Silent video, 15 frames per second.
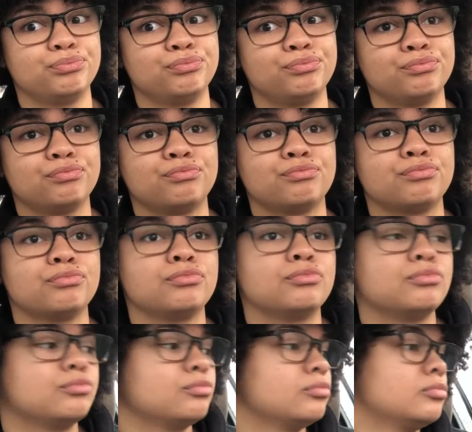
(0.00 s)

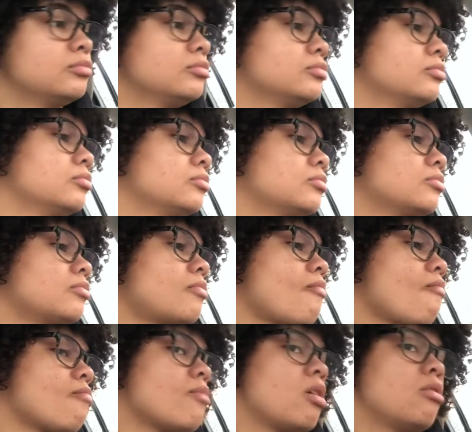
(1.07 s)

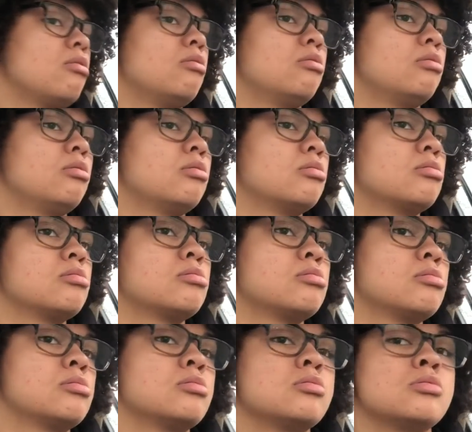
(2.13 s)
(silence)